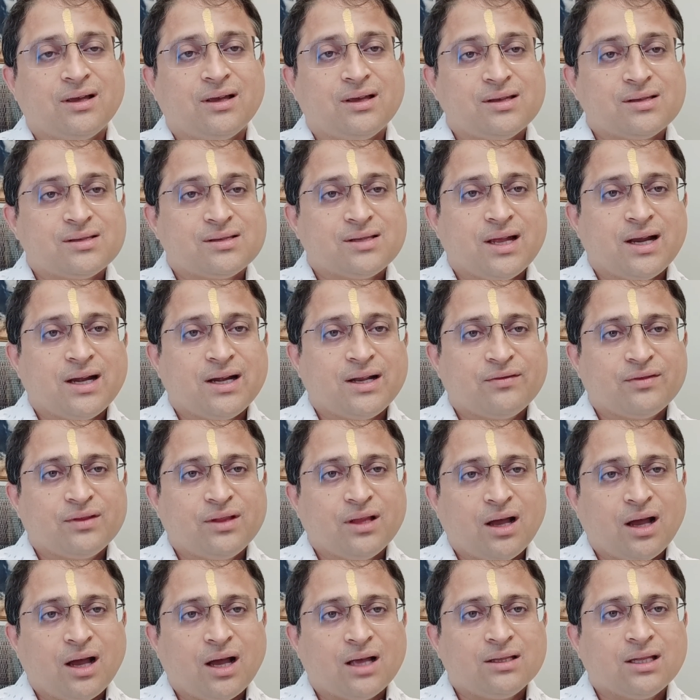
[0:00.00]
is that if
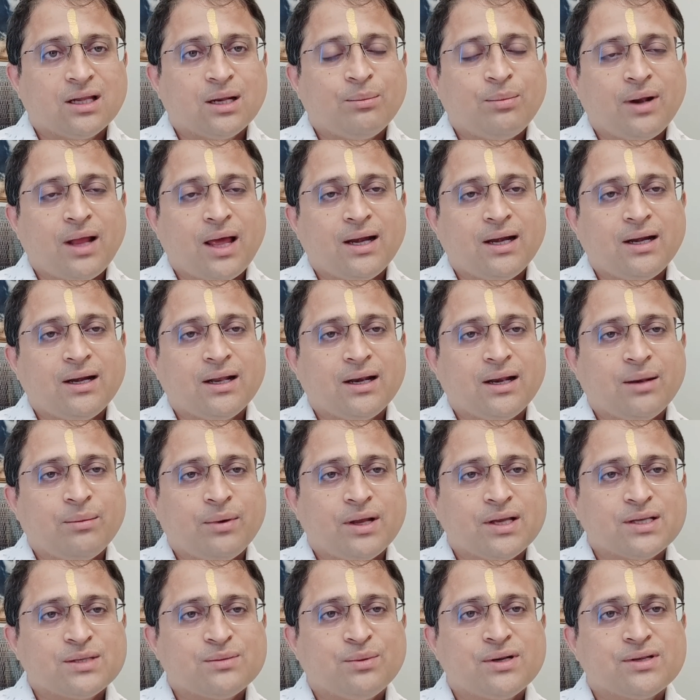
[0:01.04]
the other planetary
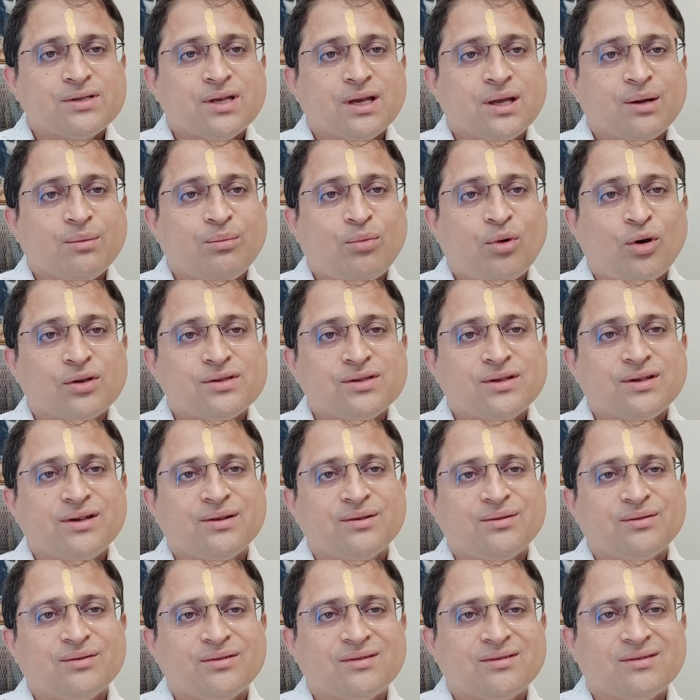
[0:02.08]
placements are
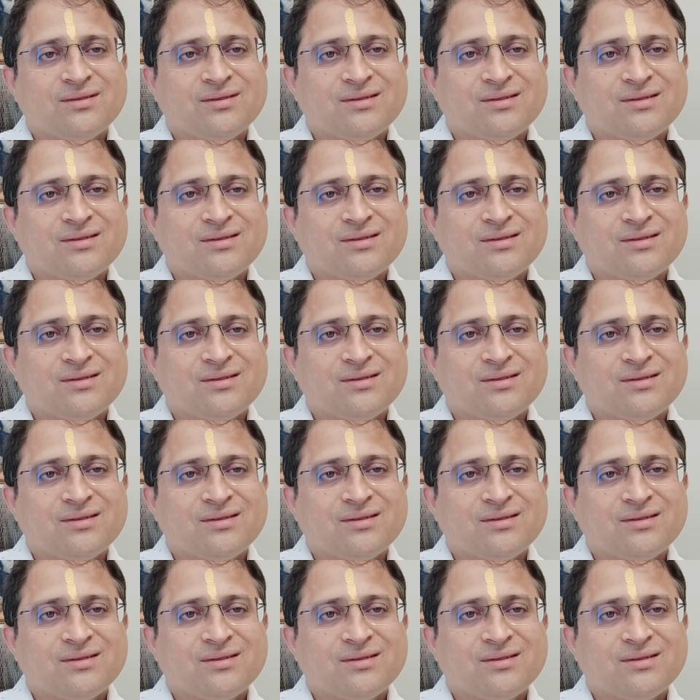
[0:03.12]
positive,